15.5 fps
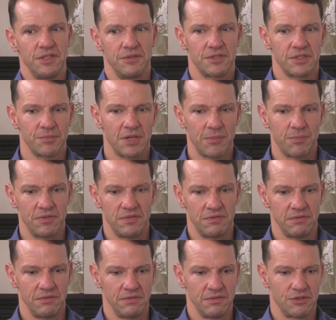some type of
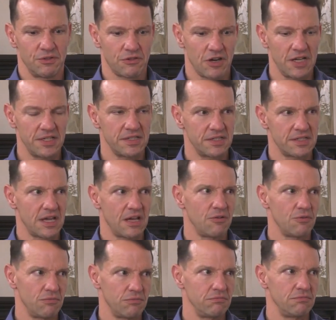crisis
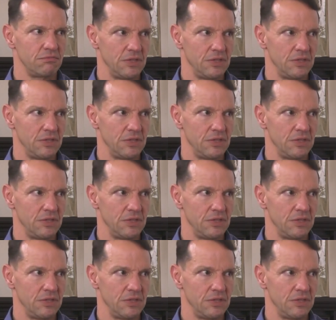out,